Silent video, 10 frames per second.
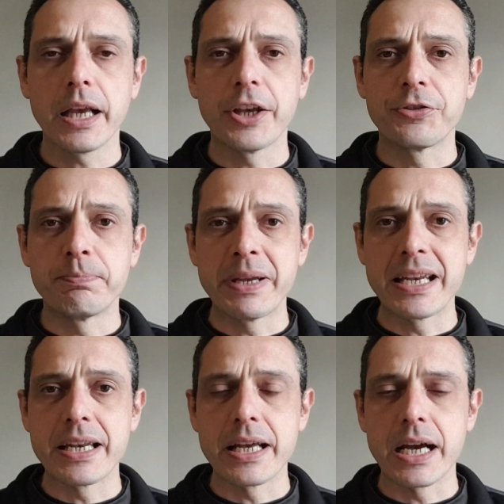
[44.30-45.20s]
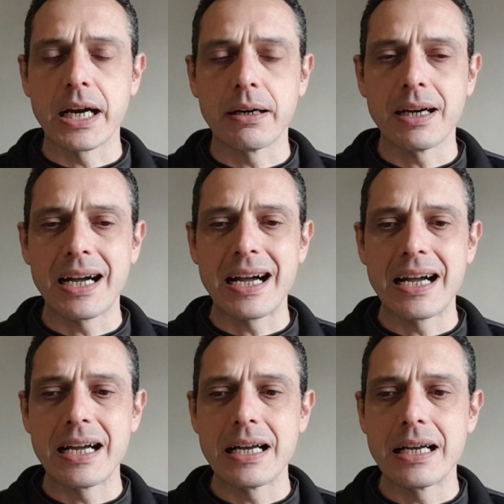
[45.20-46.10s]
has been
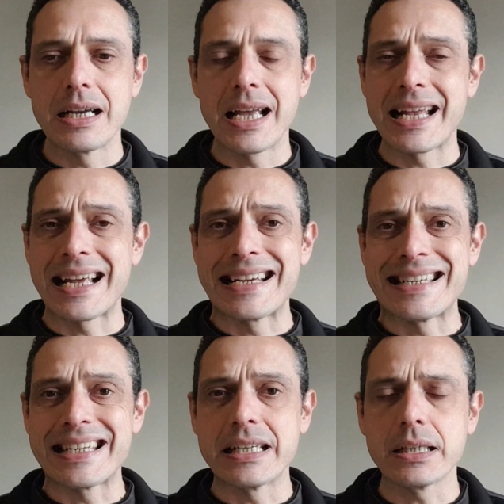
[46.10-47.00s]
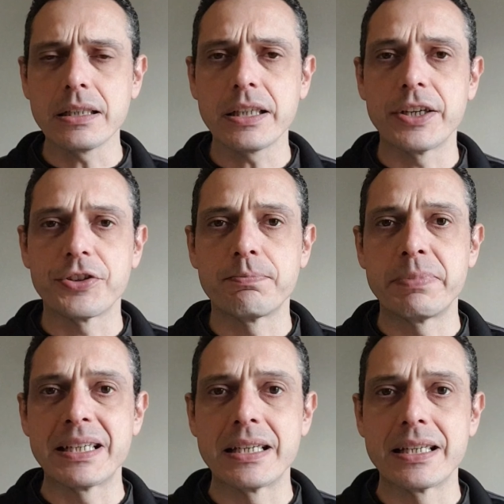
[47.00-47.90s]
an idea, has
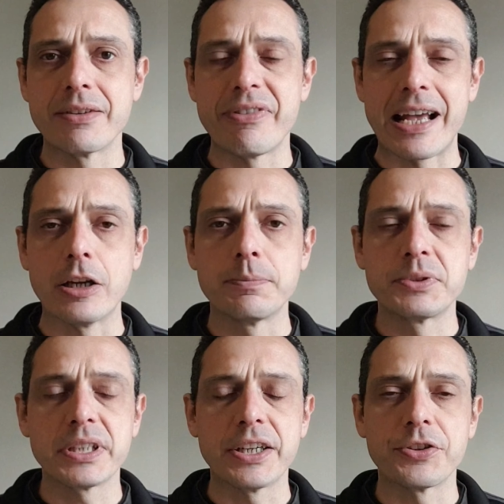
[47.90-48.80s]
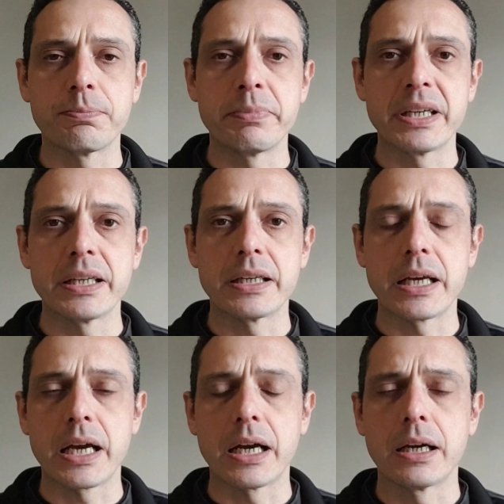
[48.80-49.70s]
been developed, has been
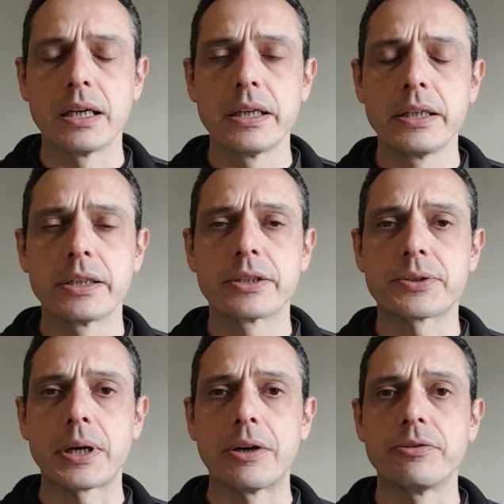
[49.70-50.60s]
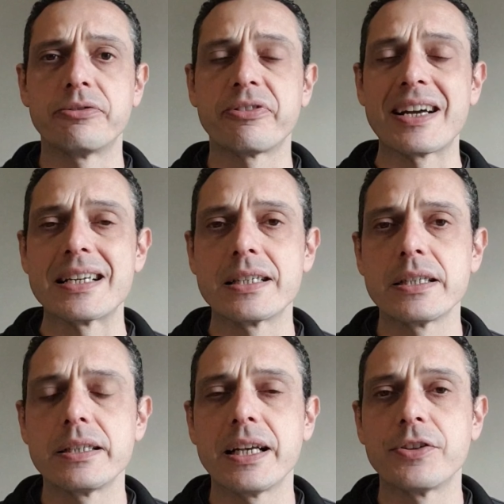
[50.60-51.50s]

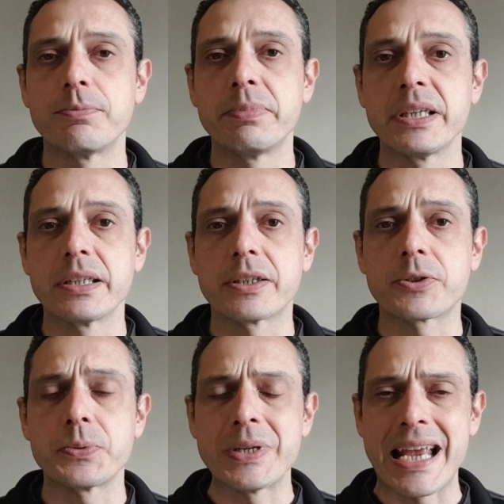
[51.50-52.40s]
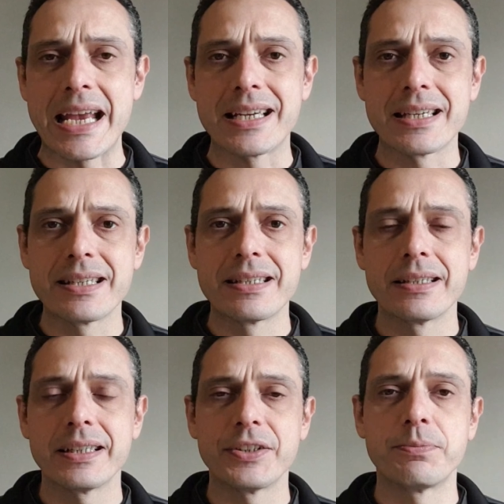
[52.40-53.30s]
crowdfunded, has been created,
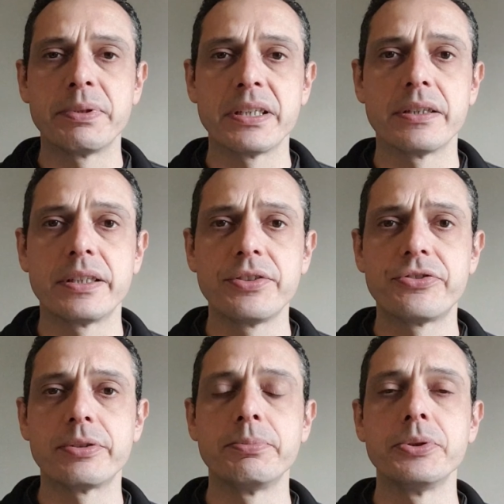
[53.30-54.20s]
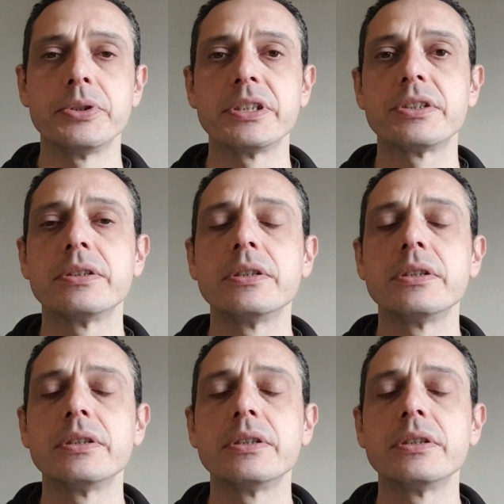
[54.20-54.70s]
has been distributed,